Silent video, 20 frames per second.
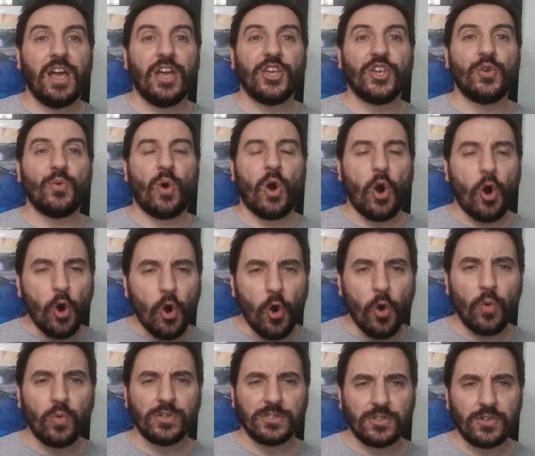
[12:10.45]
You are
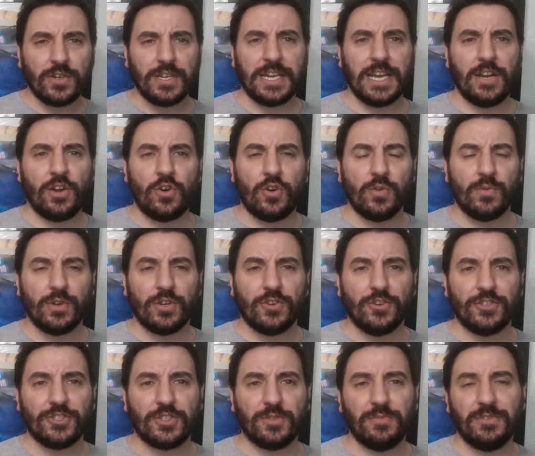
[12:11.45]
always going to get awkward
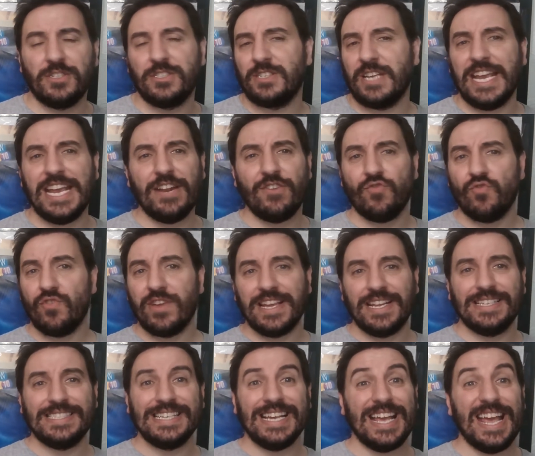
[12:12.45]
customers in
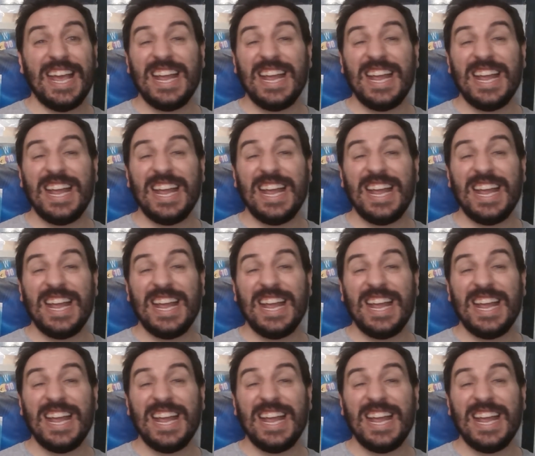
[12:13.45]
retail,